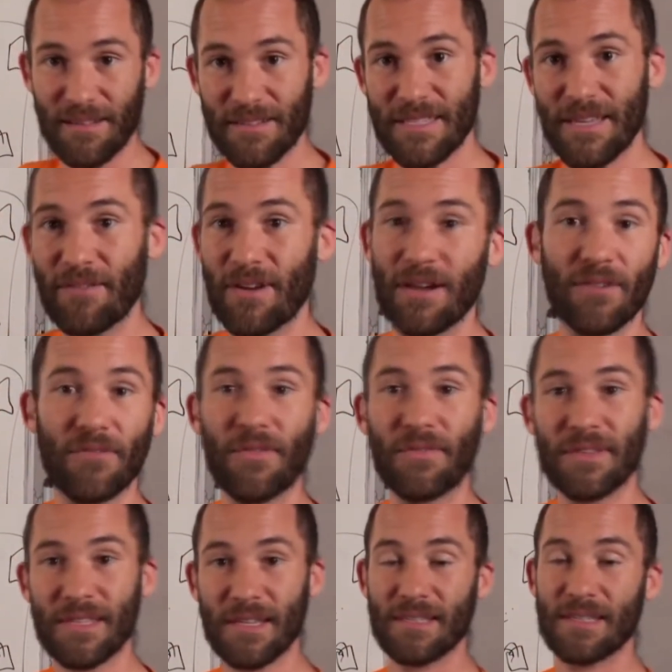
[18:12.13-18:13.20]
little
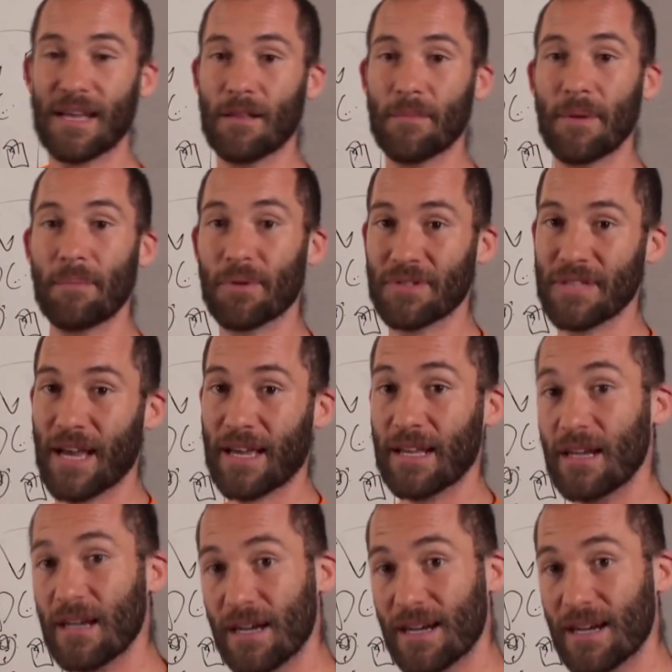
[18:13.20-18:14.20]
756 kilobit per second